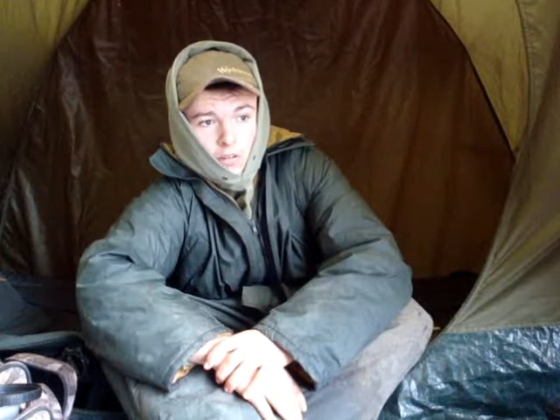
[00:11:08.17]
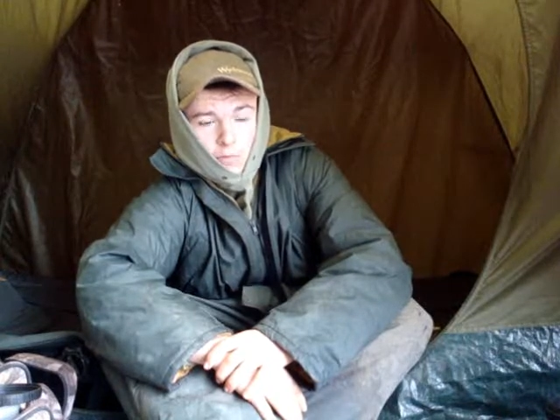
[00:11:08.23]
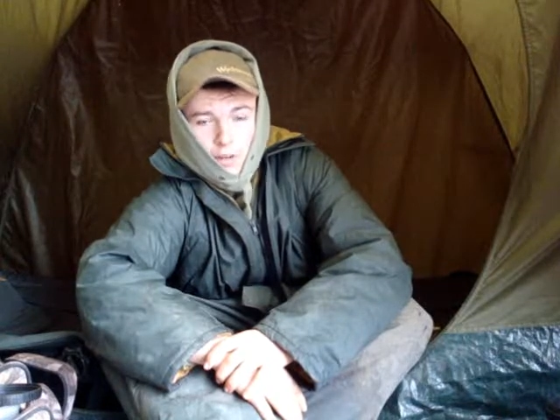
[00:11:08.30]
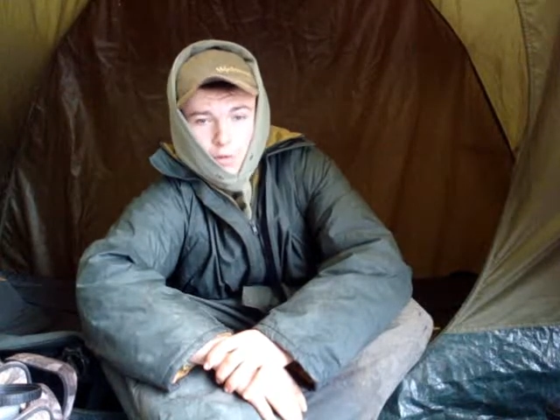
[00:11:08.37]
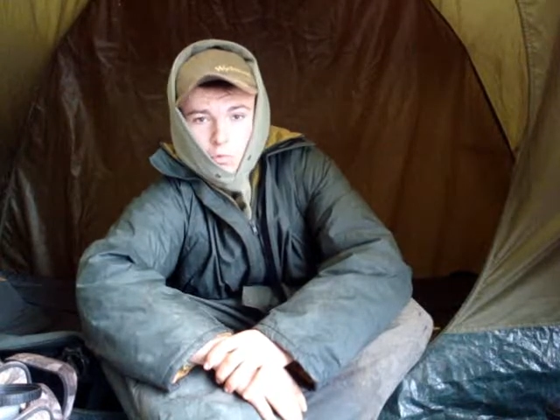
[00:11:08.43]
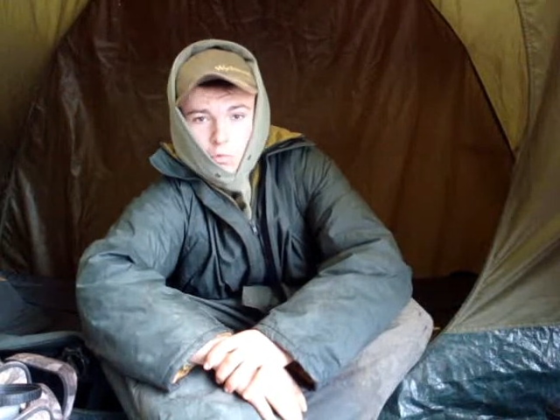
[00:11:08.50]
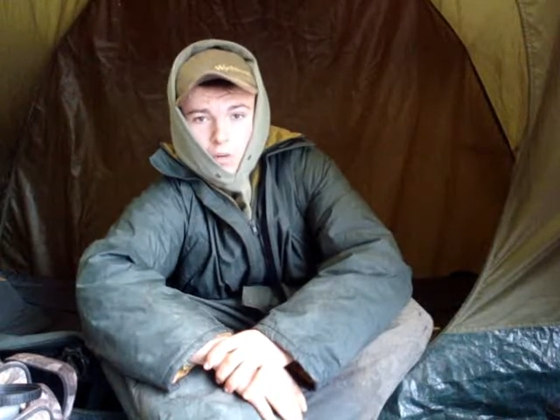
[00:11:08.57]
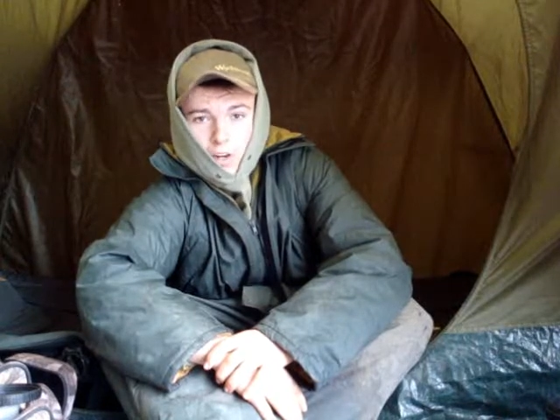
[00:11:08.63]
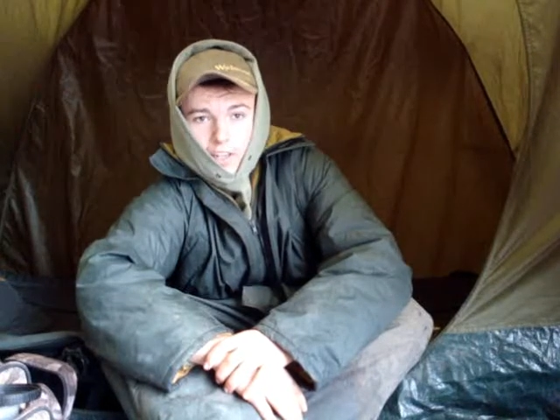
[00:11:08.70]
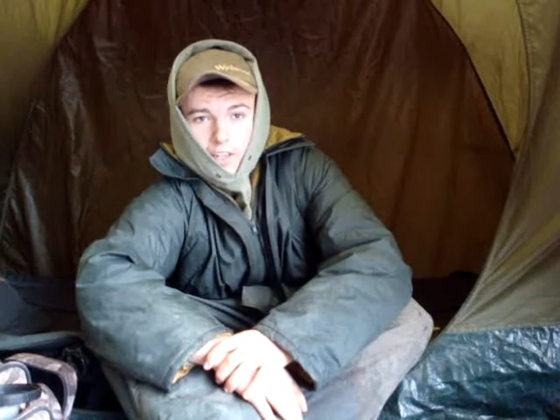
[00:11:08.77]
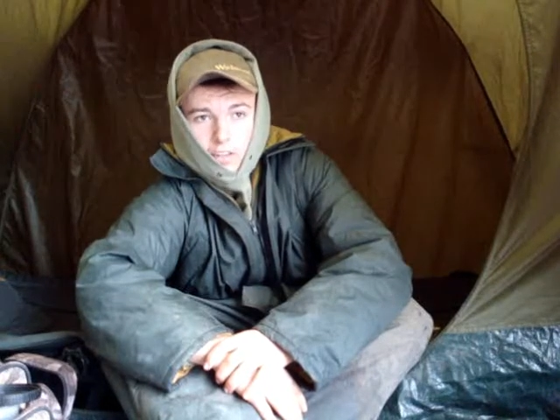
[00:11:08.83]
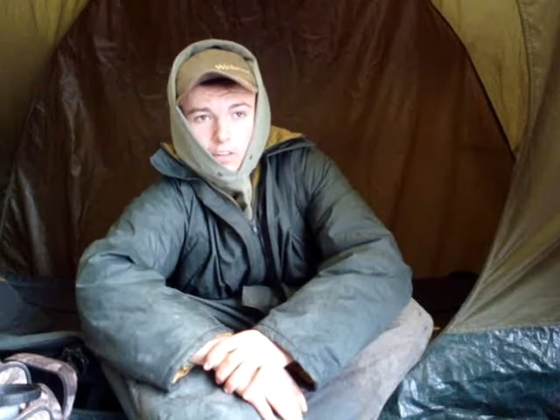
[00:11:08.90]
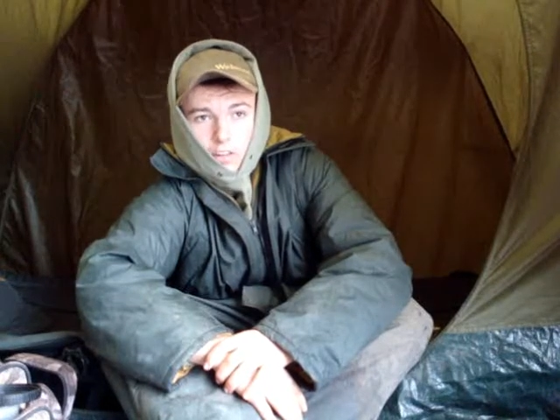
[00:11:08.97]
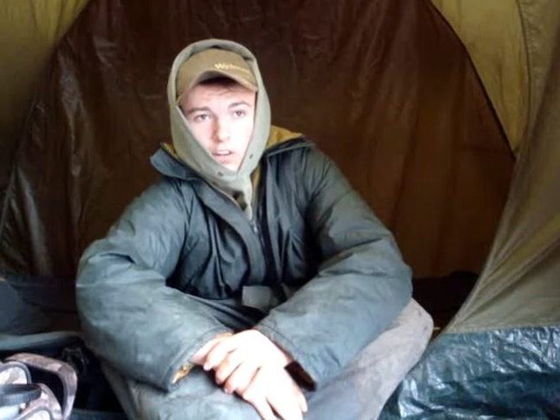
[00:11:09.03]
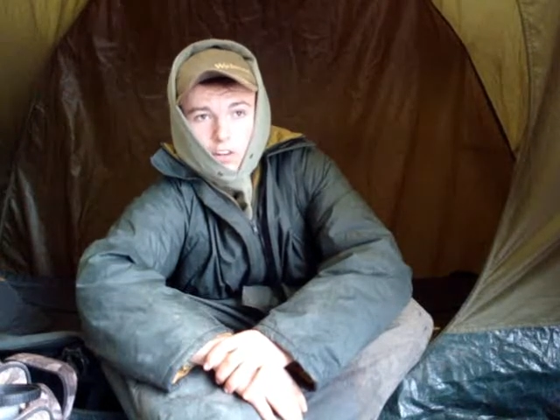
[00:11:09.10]
Had a
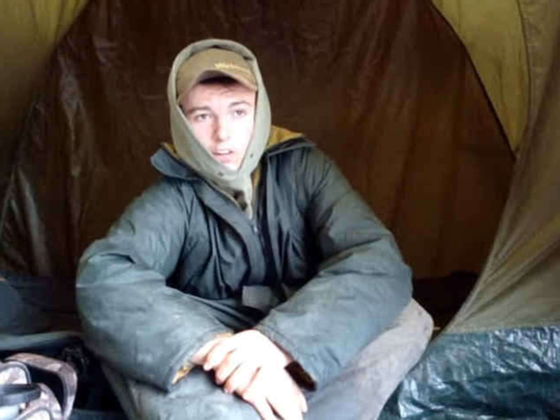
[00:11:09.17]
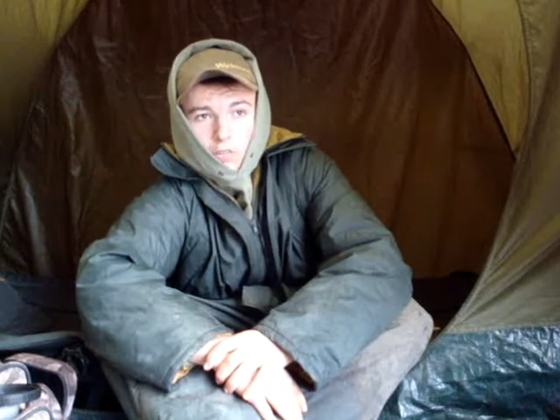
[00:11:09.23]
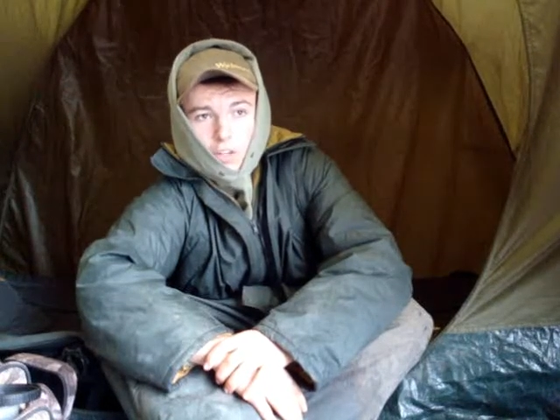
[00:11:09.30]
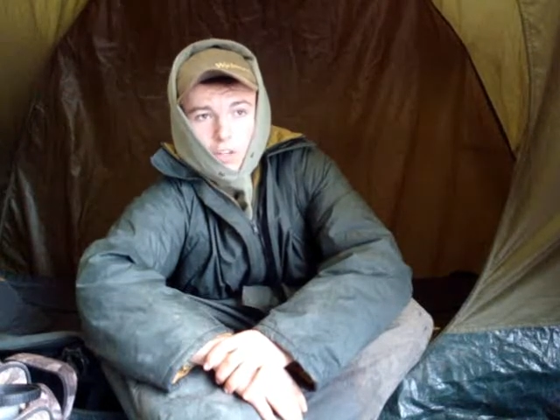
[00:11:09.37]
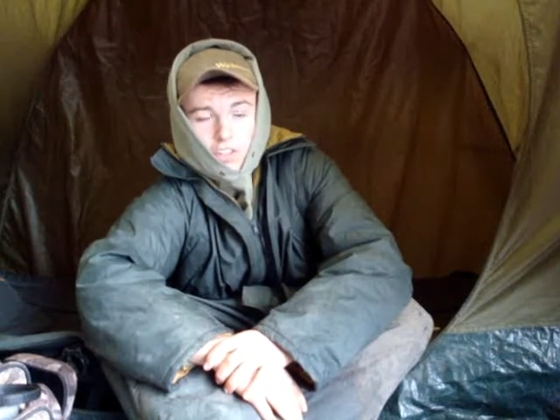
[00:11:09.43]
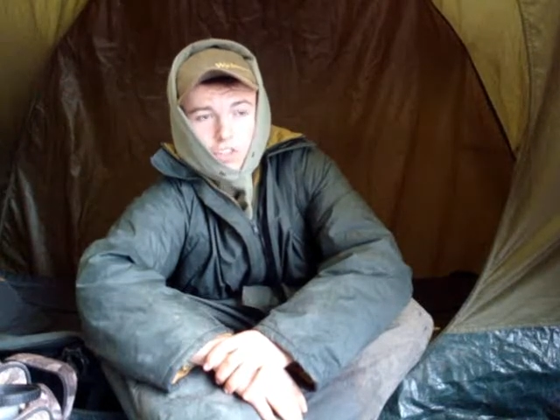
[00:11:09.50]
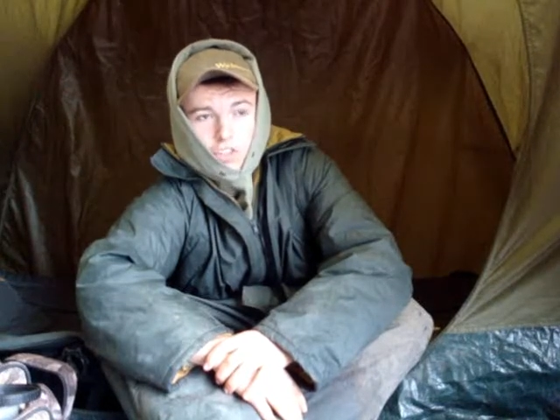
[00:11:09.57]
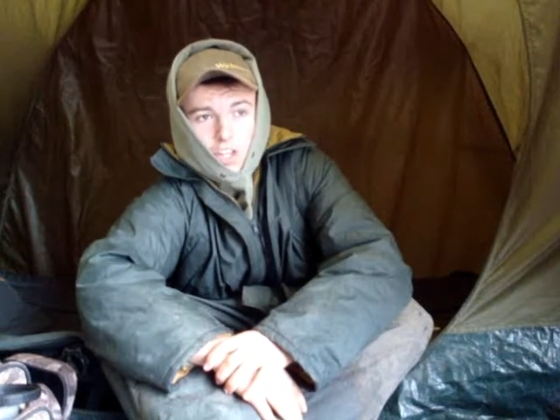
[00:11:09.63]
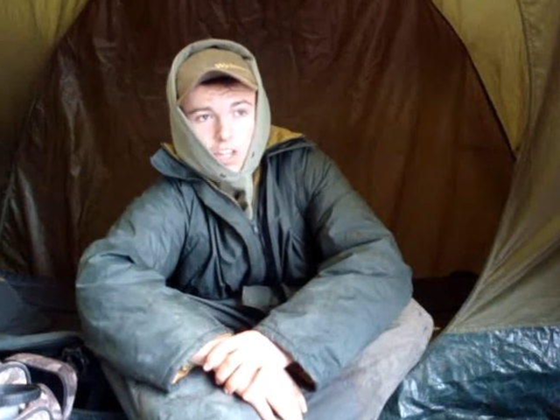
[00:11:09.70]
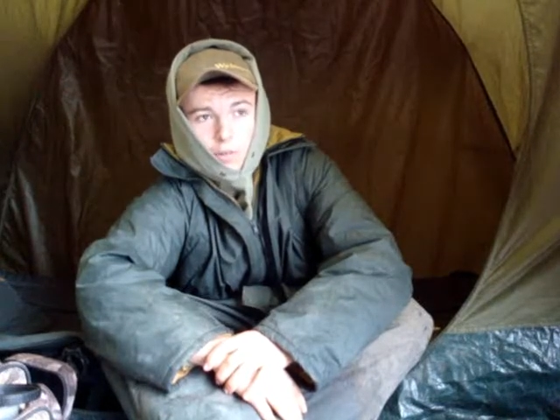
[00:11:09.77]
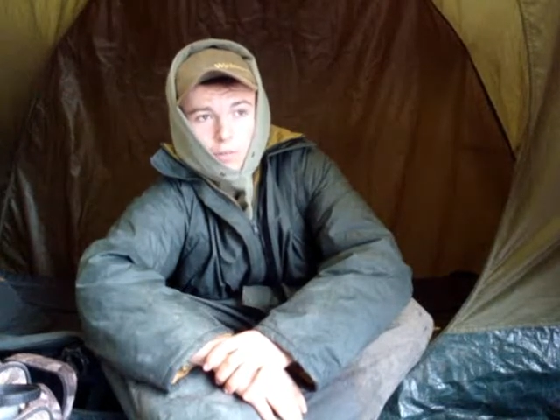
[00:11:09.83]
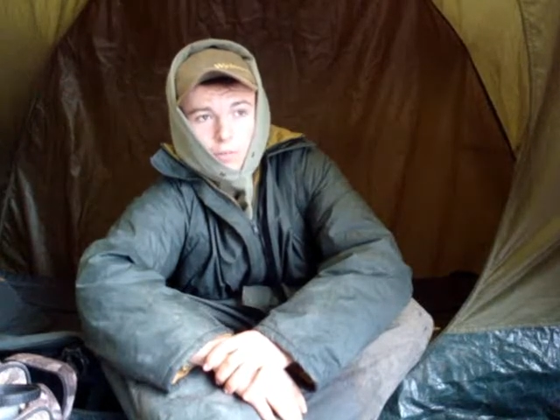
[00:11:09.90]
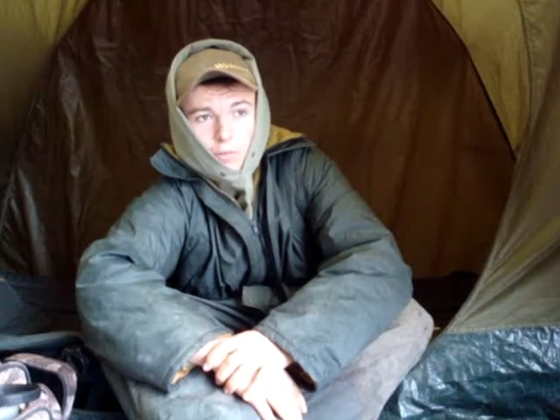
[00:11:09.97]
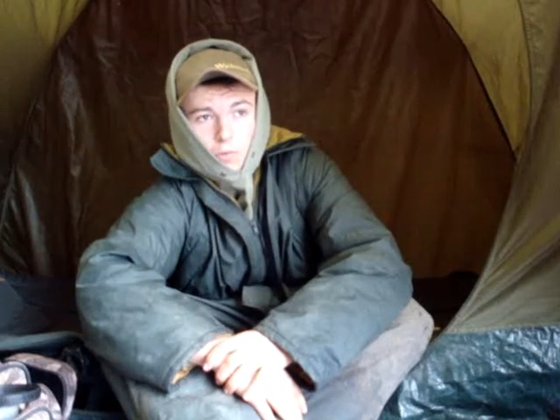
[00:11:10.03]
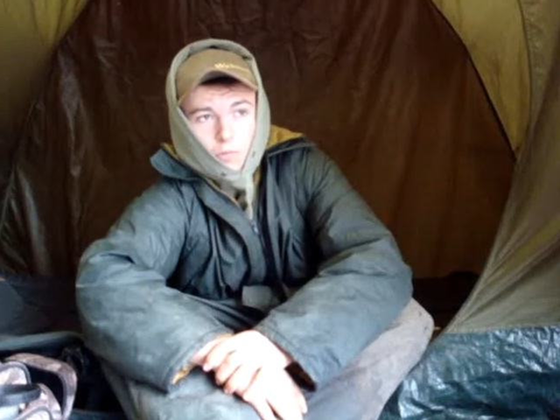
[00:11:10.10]
light rain
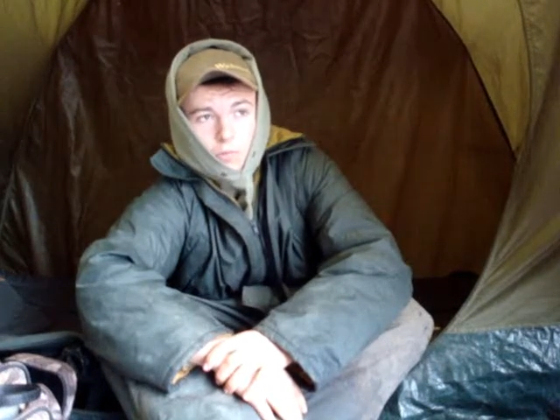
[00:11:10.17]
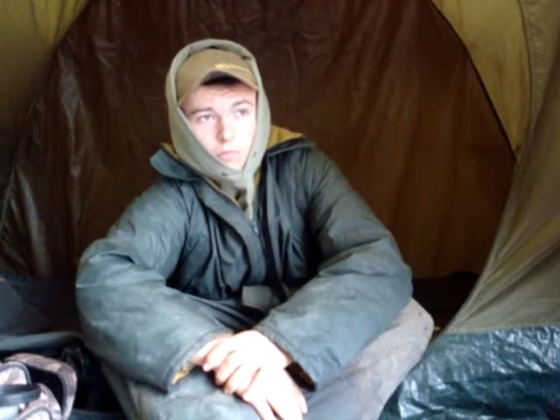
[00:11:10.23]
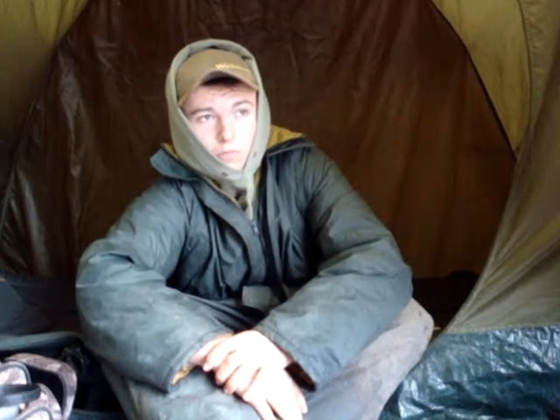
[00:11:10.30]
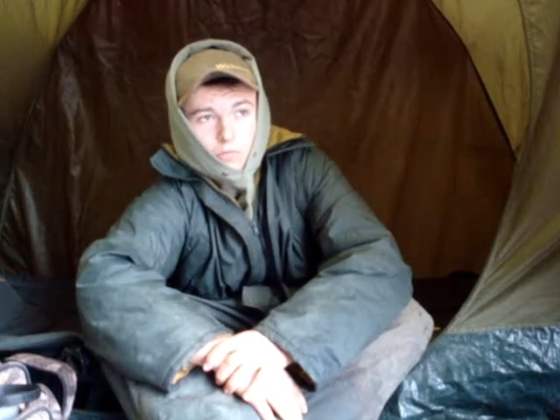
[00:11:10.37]
shower for